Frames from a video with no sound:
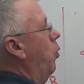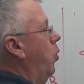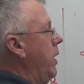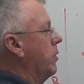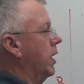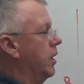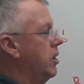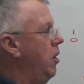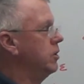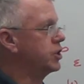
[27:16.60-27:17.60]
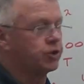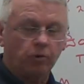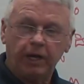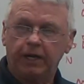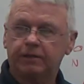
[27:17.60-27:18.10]
We were gonna call
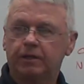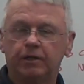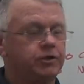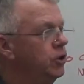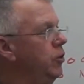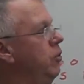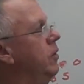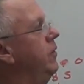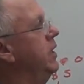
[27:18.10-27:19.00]
strength to